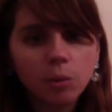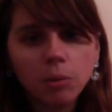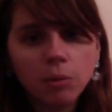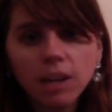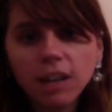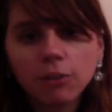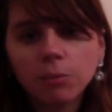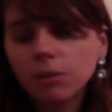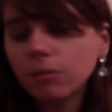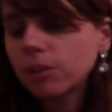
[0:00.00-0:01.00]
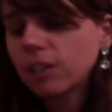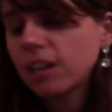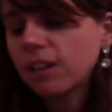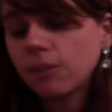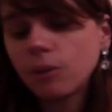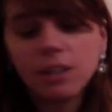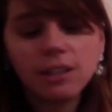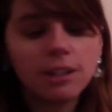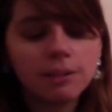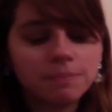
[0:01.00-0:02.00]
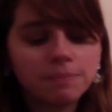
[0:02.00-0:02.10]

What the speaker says: Bo Nash, but really I have no idea.